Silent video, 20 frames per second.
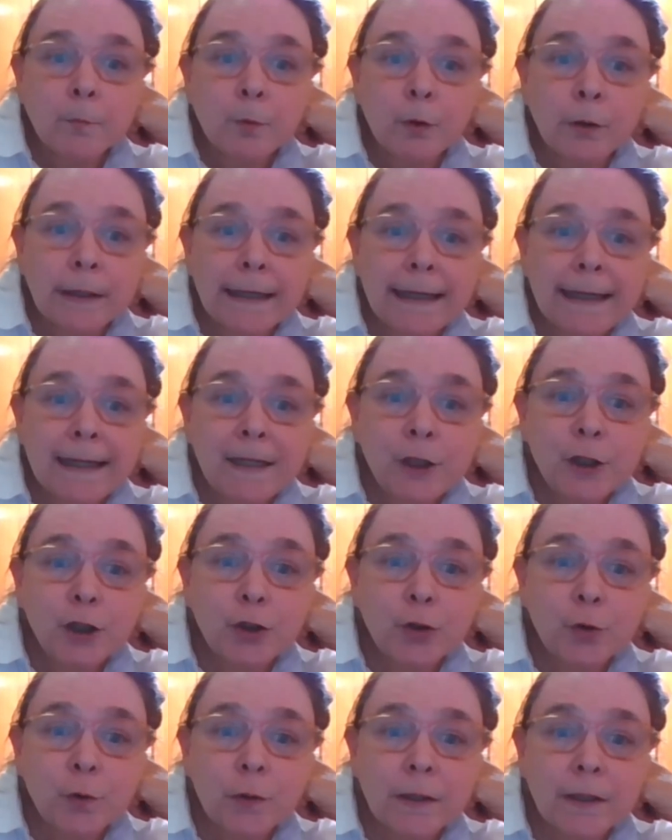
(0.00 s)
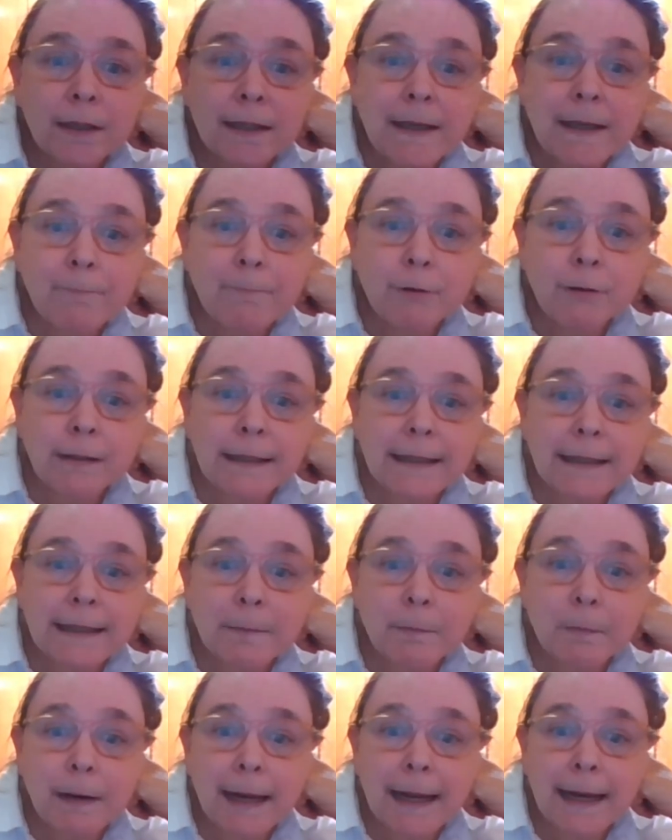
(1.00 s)
put each sort separately in
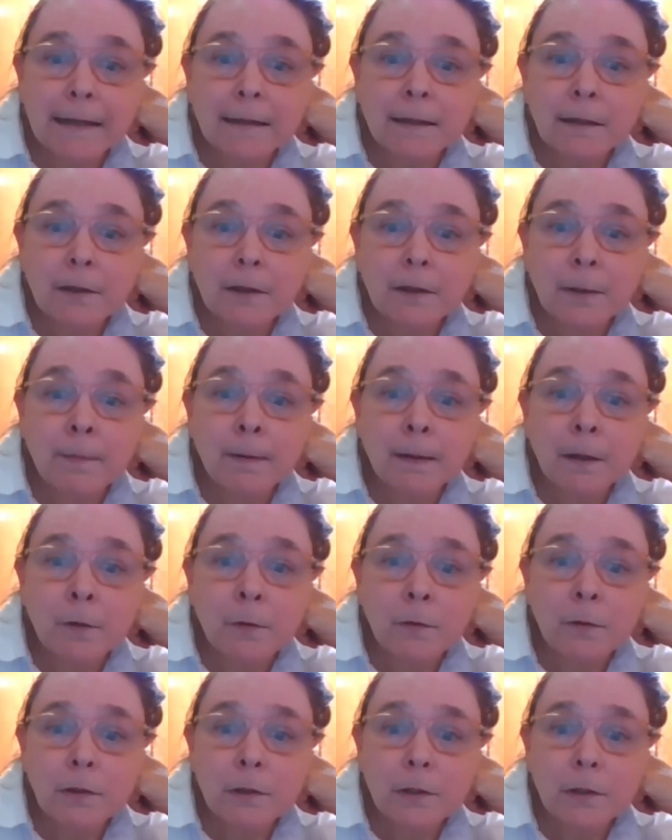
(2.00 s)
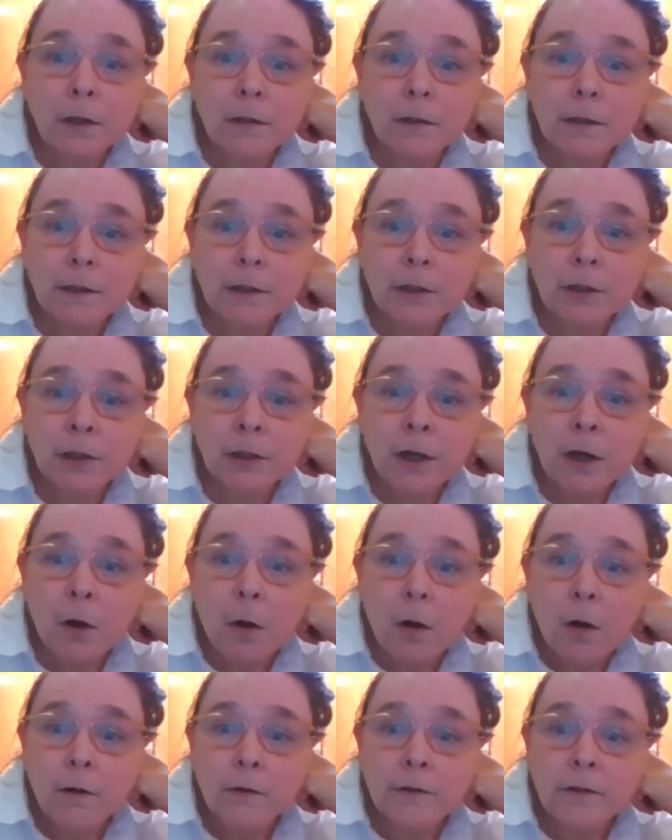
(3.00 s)
a plate. The bologna sausage
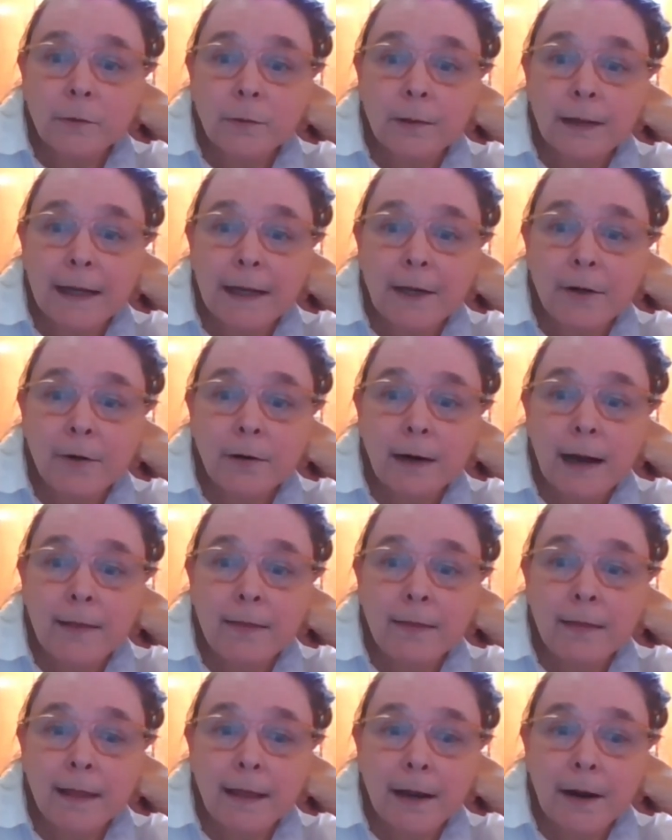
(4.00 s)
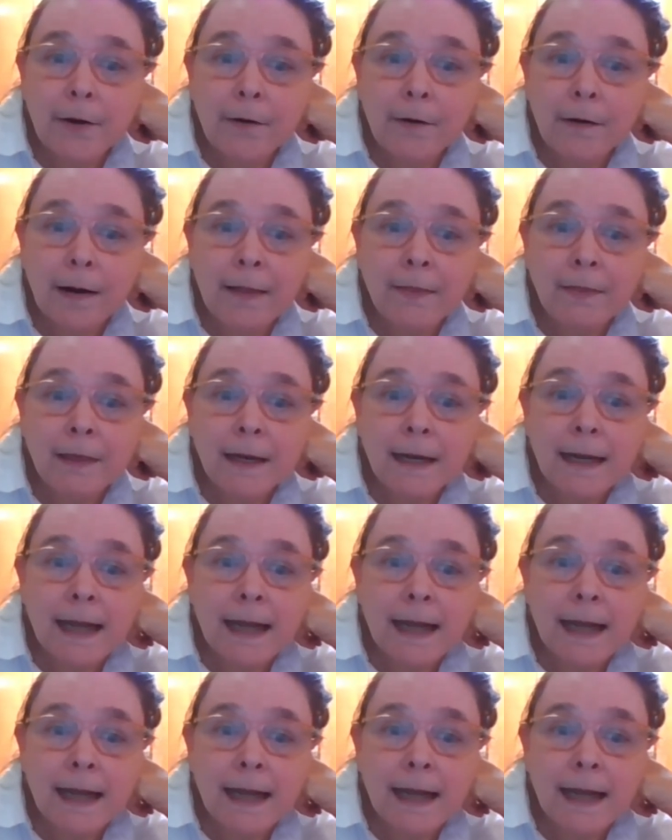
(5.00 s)
also here and there, and